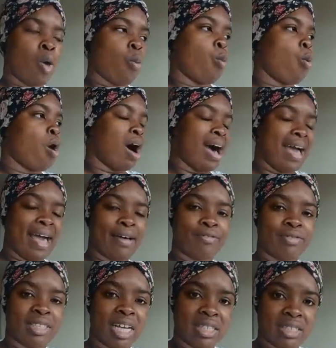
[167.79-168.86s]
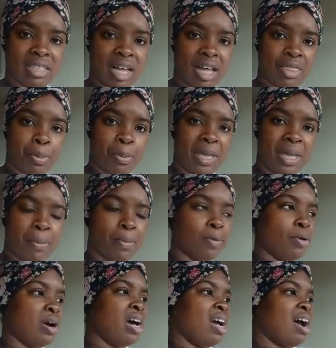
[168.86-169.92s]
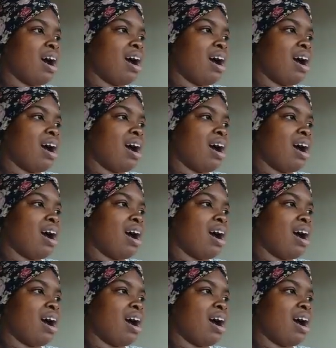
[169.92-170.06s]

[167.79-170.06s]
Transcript: what I have done to other people.